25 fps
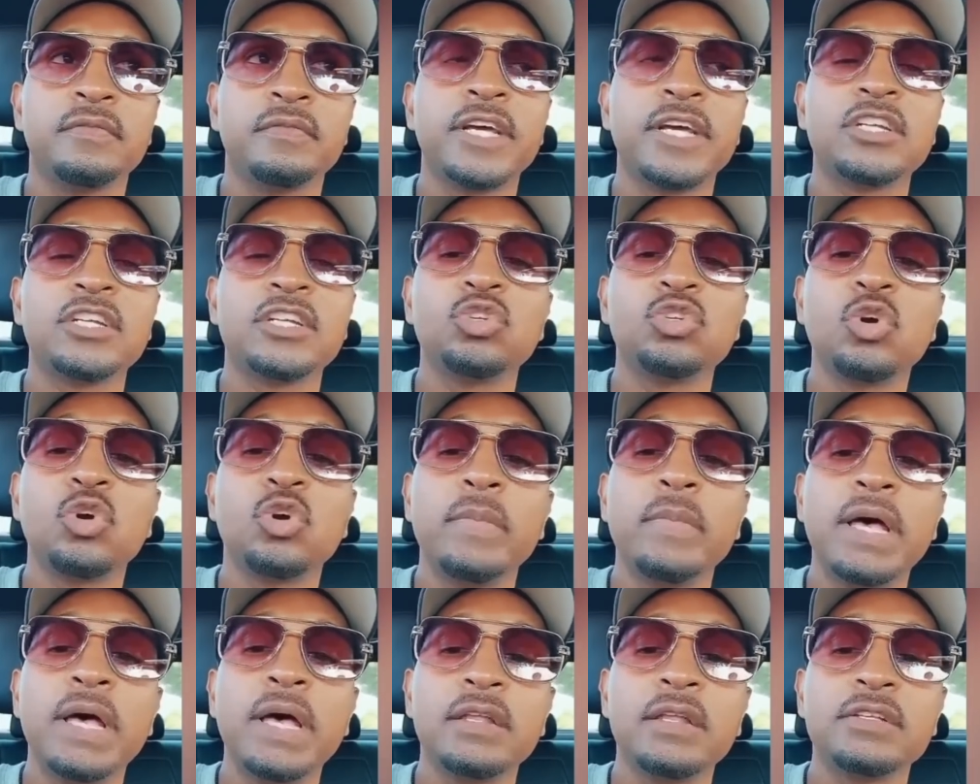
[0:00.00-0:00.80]
That's
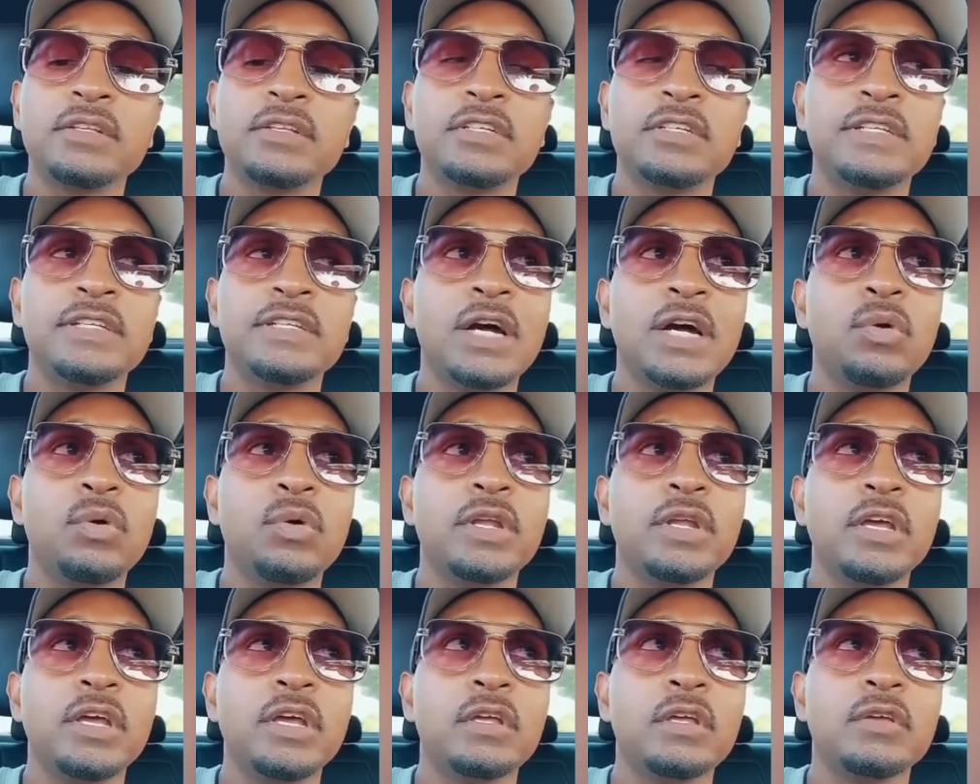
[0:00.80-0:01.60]
normality.
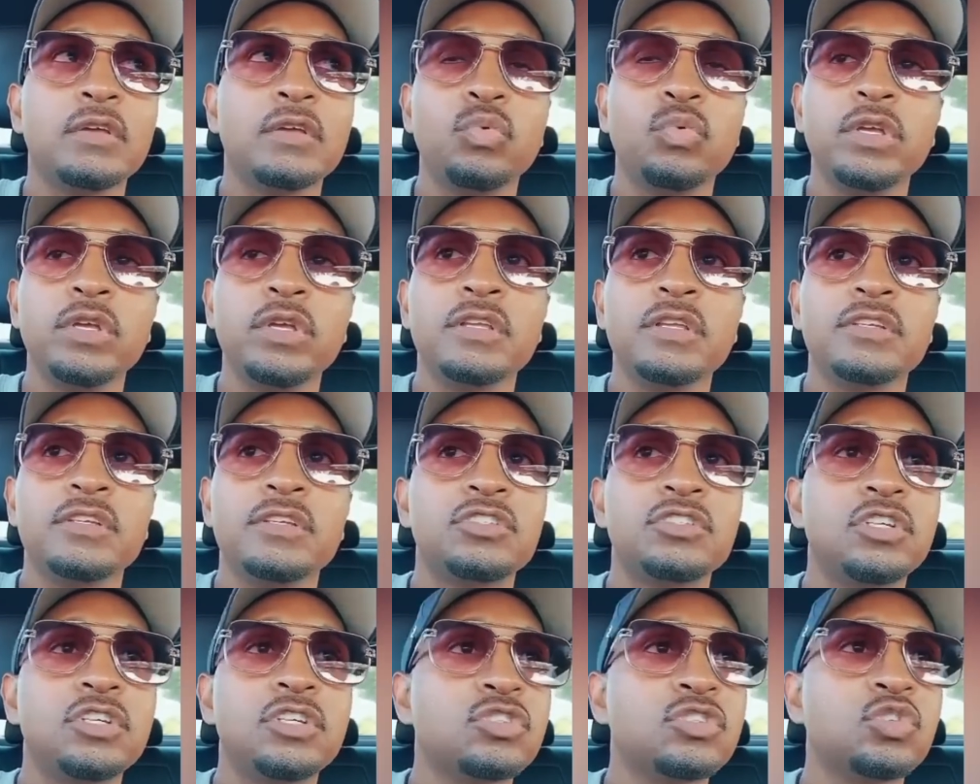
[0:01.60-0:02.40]
Now when I win,
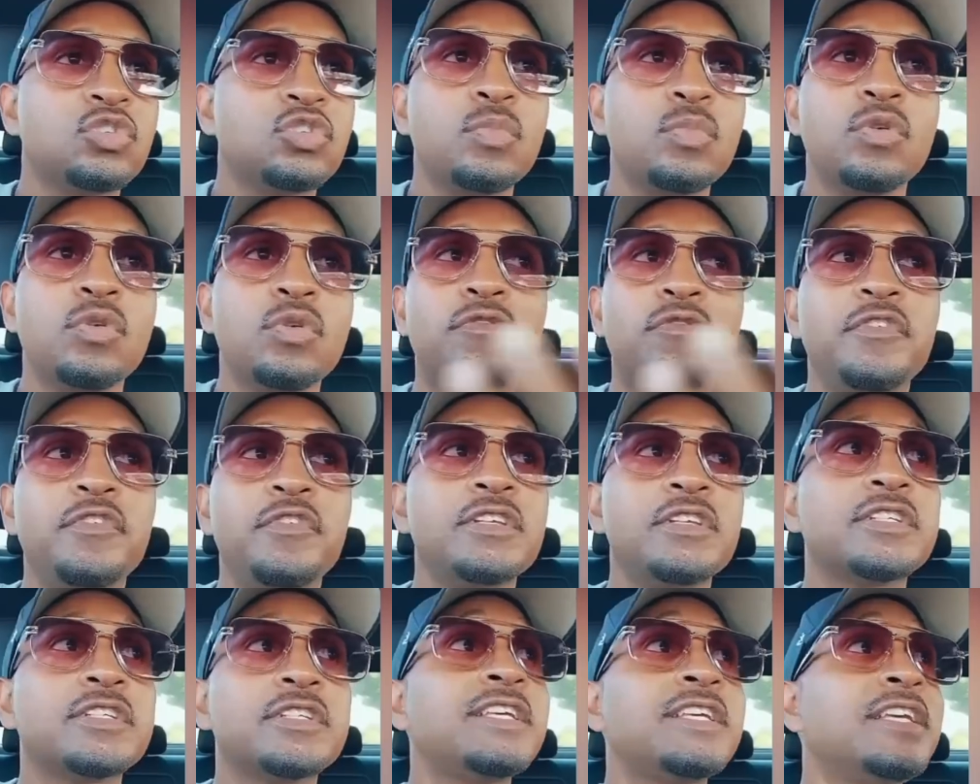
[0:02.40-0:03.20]
there's no more
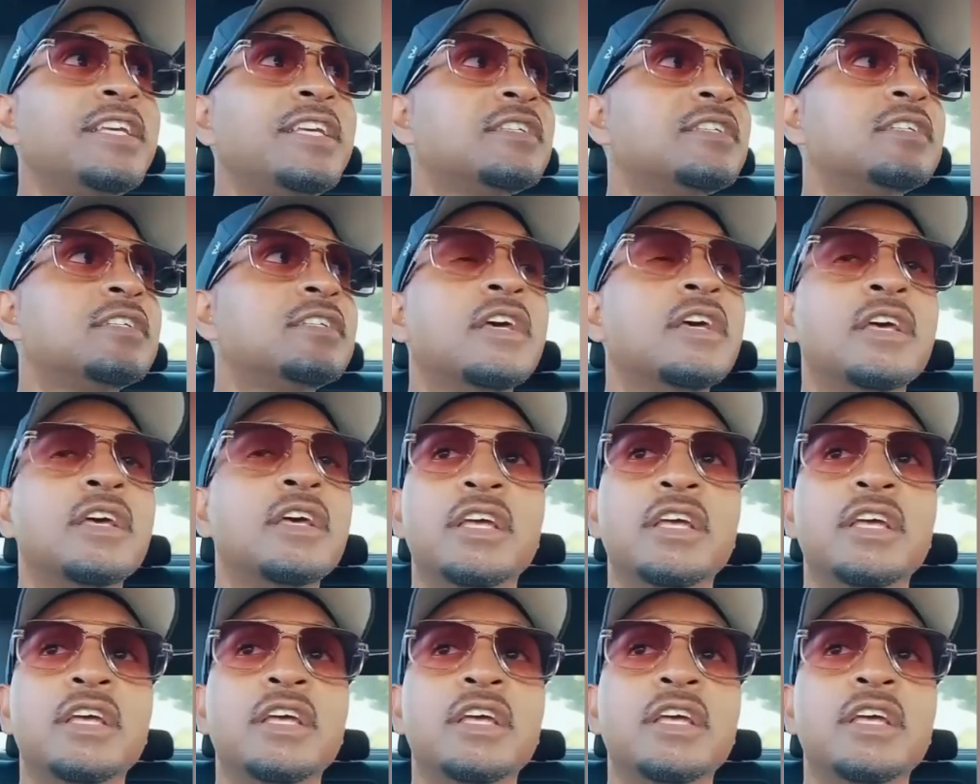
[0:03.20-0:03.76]
feelings I can't.